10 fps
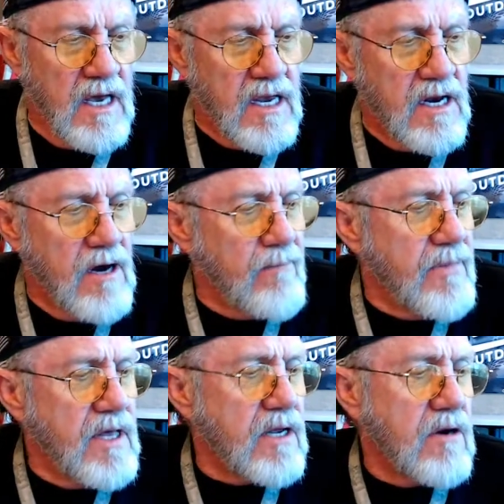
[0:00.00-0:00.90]

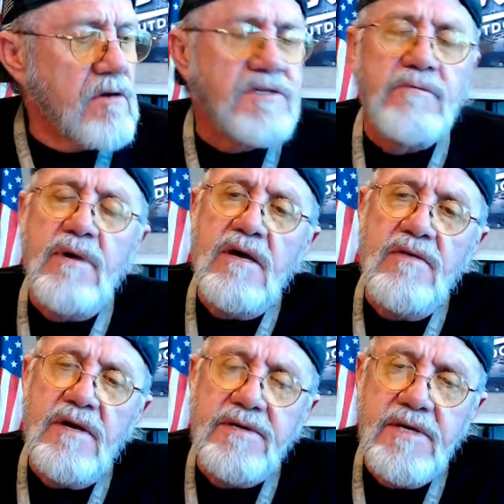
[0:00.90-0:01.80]
it occurs to me
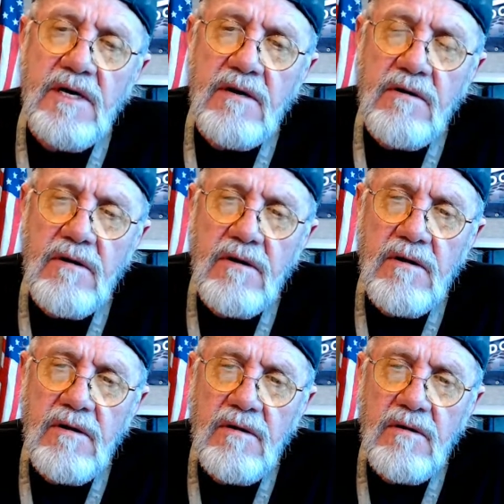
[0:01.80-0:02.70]
that
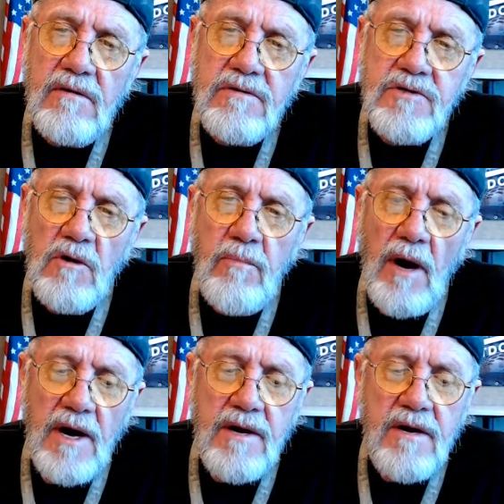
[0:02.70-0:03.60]
Joe
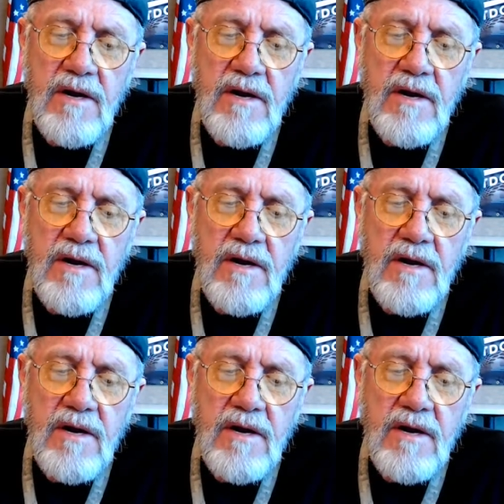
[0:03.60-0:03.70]
Biden